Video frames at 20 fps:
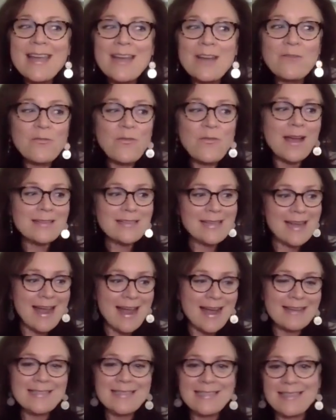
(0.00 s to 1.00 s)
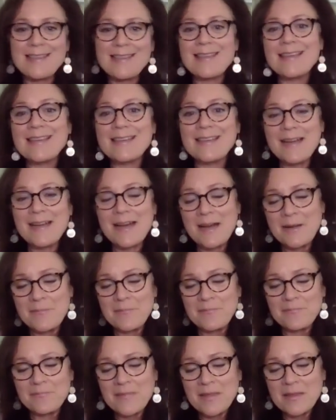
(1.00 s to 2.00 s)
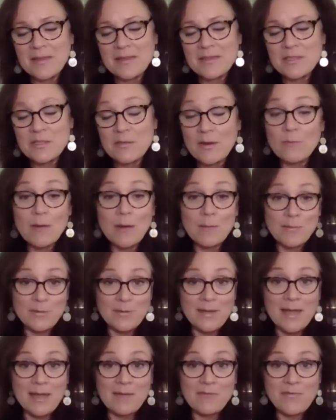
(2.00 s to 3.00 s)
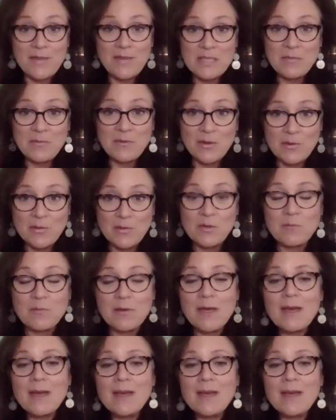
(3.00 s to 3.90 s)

In fact, I asked in the Survival Mom Bootcamp Facebook group,